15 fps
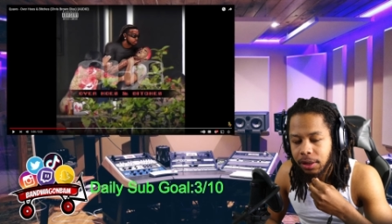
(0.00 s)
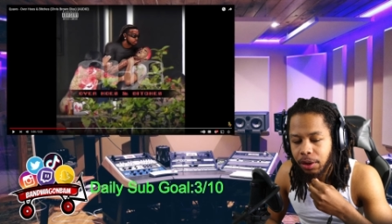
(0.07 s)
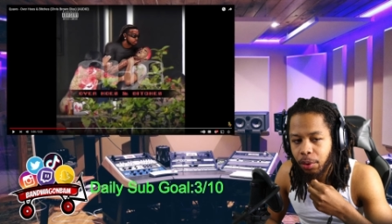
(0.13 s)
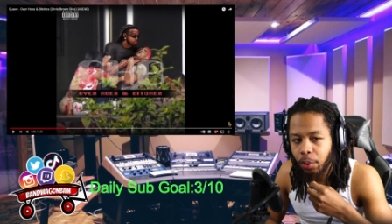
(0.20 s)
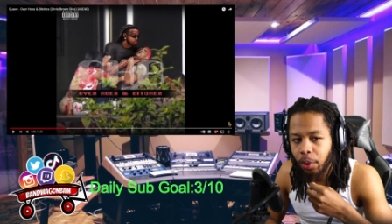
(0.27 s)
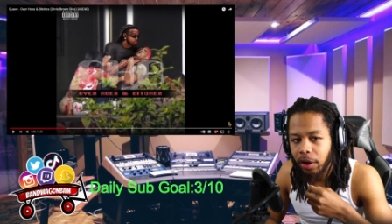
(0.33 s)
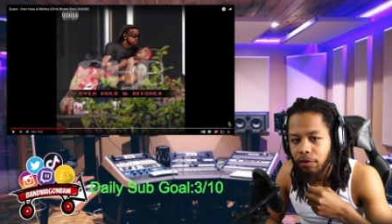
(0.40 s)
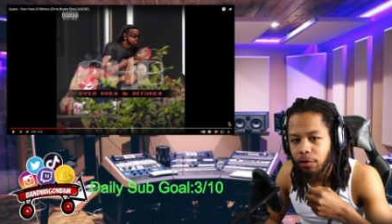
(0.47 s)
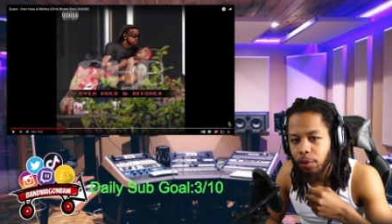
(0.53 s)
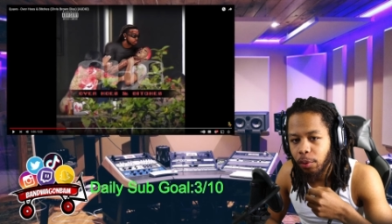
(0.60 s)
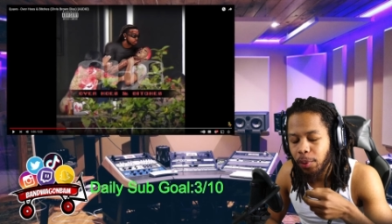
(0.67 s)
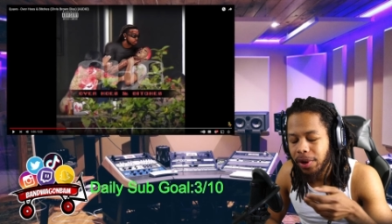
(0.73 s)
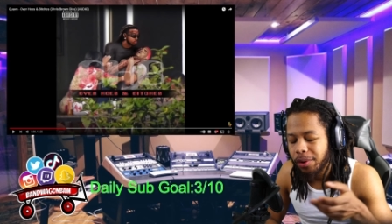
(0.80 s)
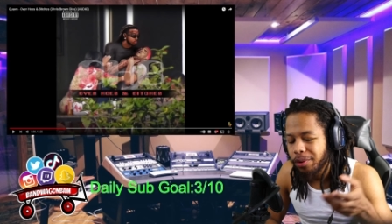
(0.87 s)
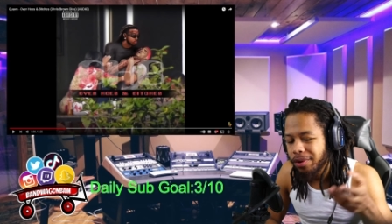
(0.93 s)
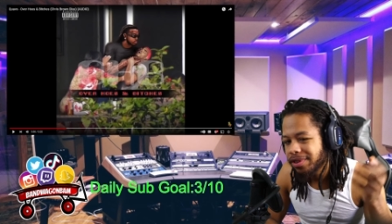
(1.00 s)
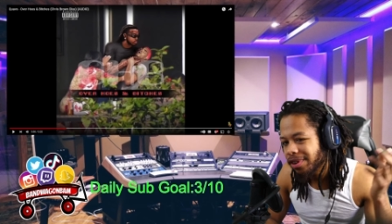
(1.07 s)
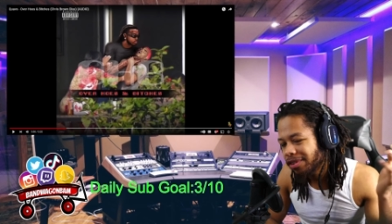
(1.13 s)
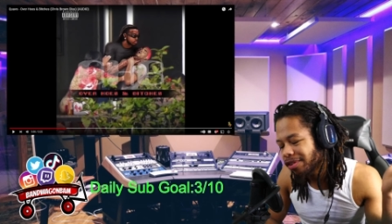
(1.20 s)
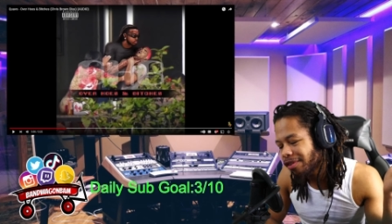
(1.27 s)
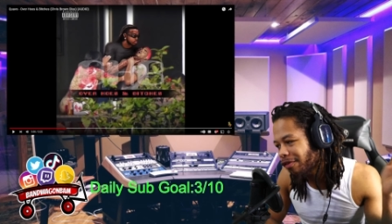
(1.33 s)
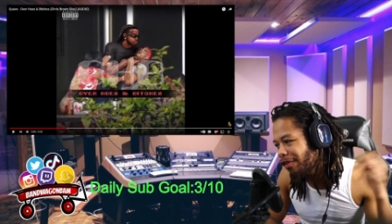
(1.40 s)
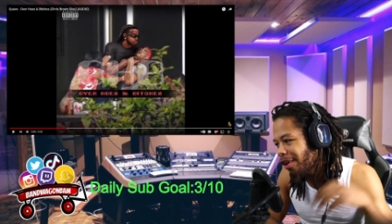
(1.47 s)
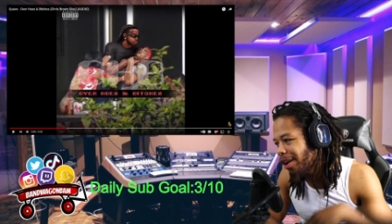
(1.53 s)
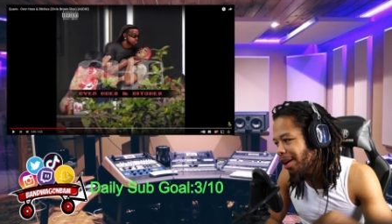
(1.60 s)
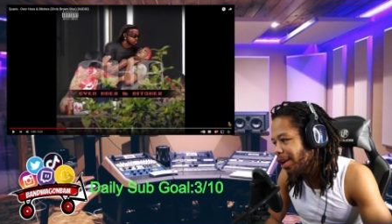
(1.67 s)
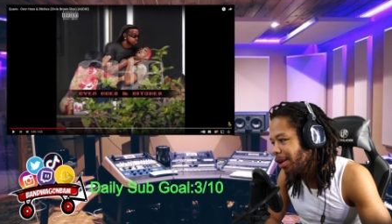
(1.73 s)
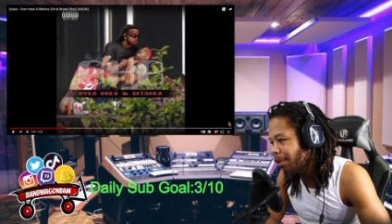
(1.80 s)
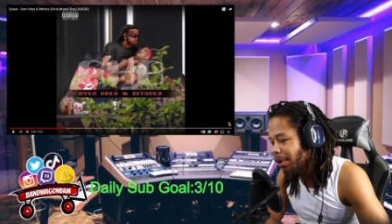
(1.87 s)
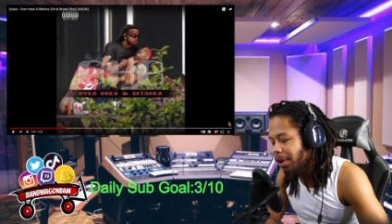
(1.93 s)
Quavo, we know he's just a fag
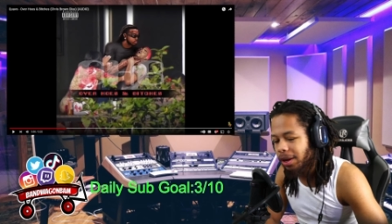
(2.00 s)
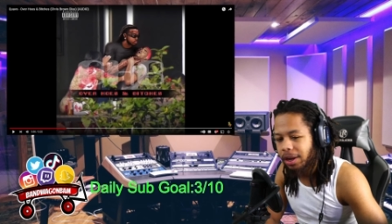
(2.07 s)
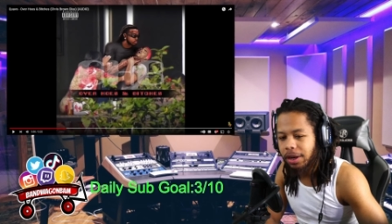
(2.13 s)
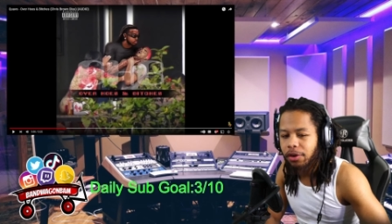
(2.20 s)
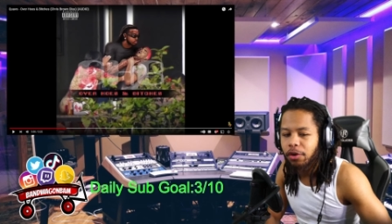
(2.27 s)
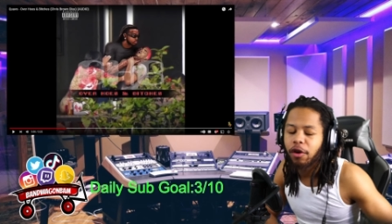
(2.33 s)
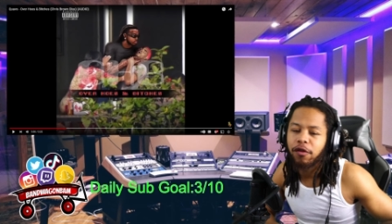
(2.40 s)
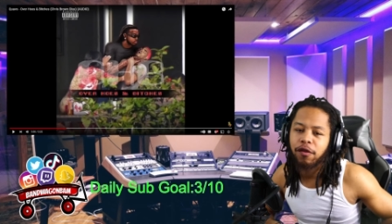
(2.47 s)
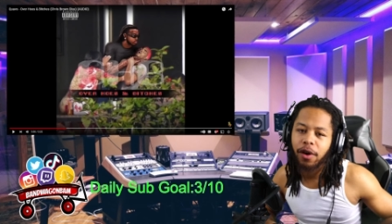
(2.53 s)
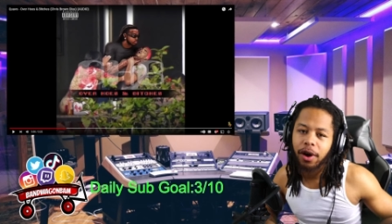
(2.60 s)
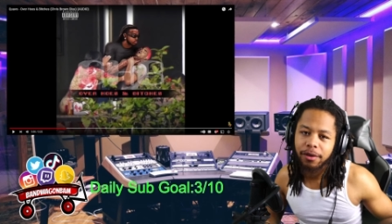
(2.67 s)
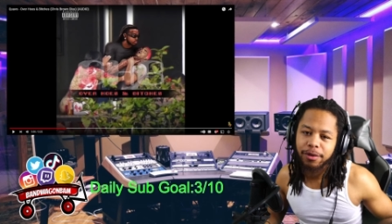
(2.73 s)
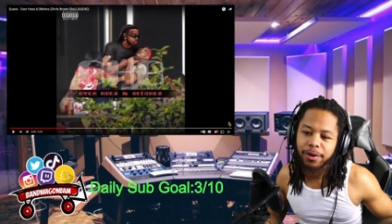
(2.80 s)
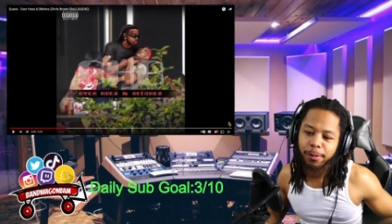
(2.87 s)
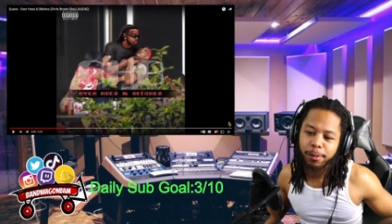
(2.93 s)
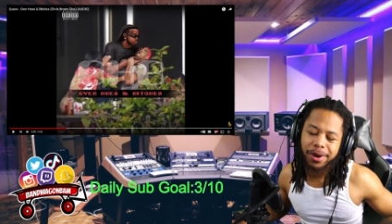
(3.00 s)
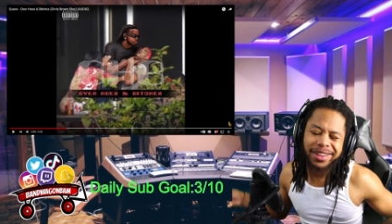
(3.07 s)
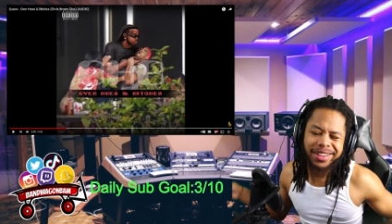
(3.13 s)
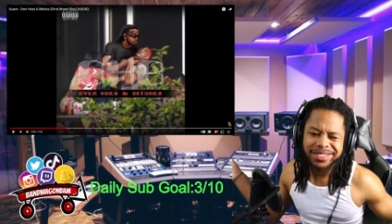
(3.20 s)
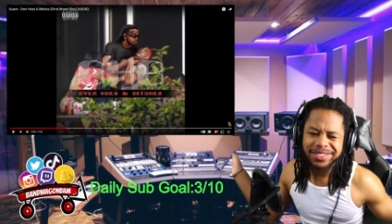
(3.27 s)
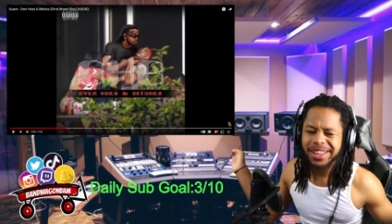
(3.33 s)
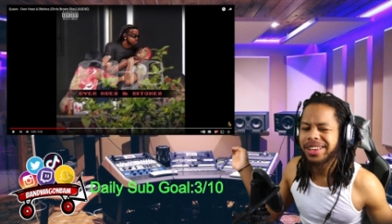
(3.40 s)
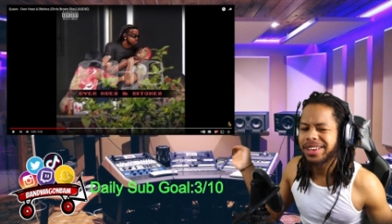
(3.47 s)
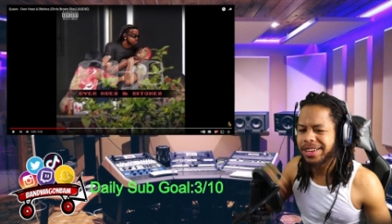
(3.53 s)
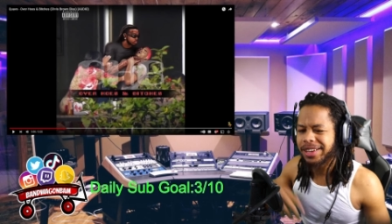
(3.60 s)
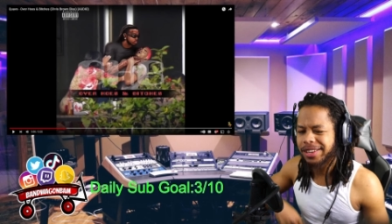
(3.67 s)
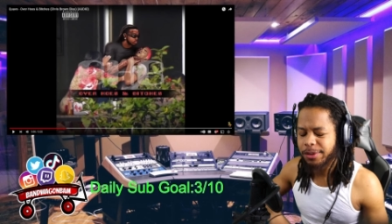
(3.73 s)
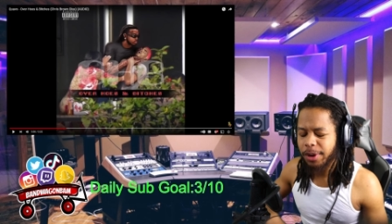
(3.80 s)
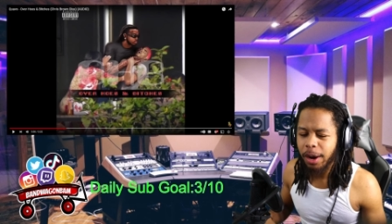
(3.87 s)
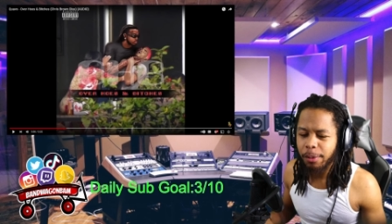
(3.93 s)
anyway. Like, not a fag fag, but he
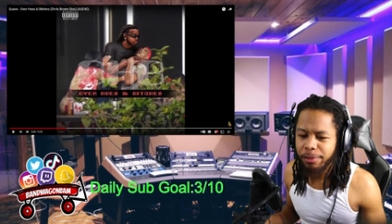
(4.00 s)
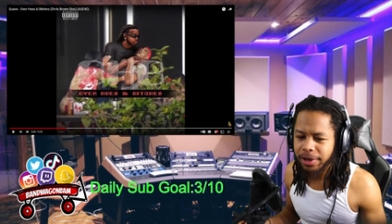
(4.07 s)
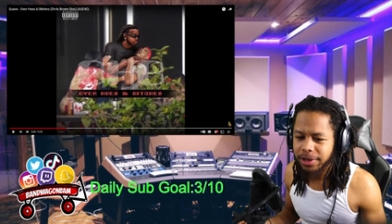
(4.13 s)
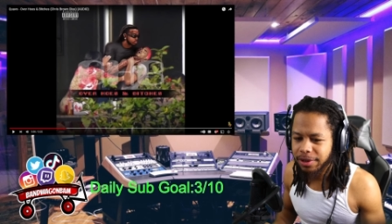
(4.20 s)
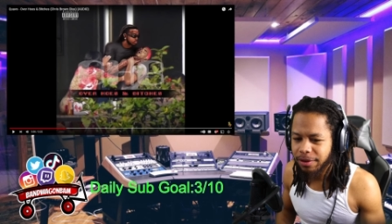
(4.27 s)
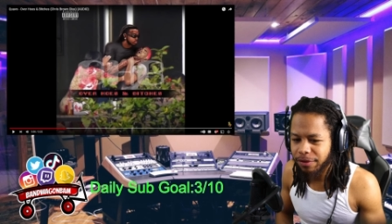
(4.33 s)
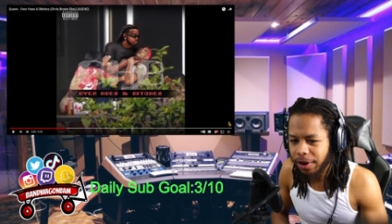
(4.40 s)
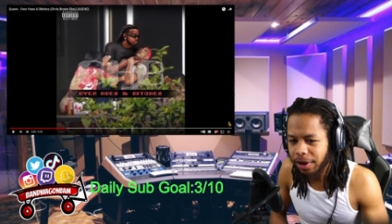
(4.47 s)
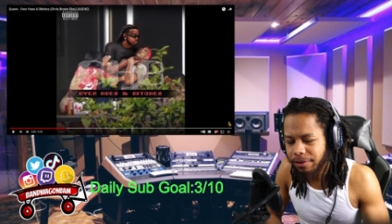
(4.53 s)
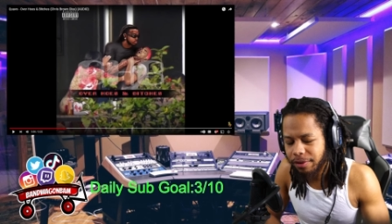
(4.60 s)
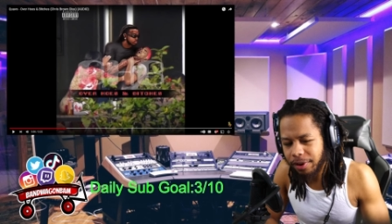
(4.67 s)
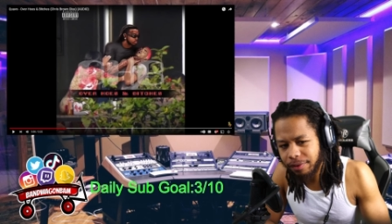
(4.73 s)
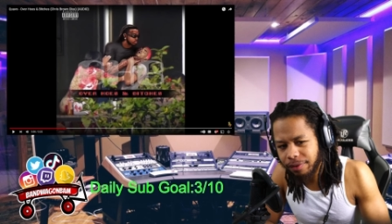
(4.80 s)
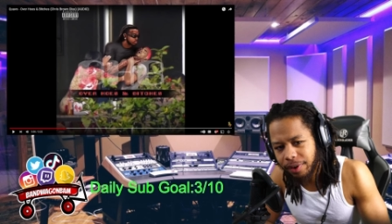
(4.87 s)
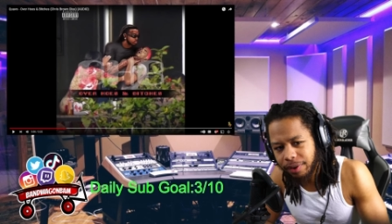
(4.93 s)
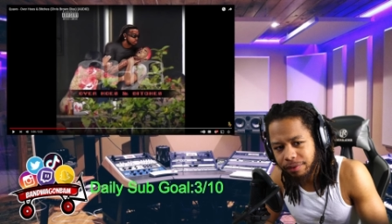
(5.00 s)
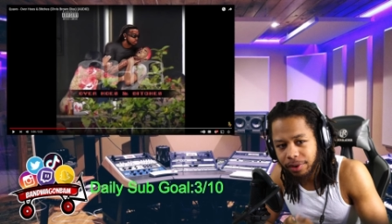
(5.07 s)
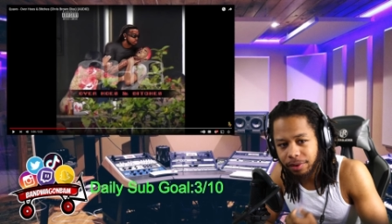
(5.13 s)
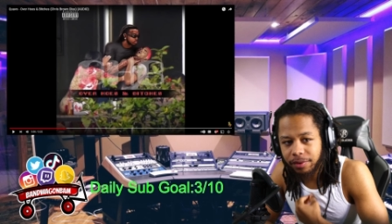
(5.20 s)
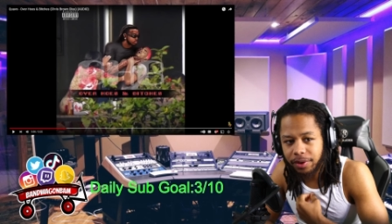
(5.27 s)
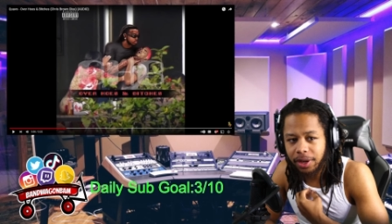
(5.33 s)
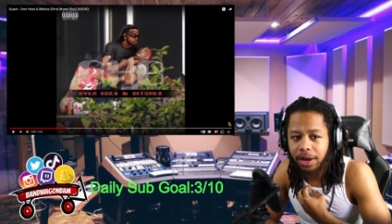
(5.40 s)
his upbringing is a thug, thug, thug, thug, thug.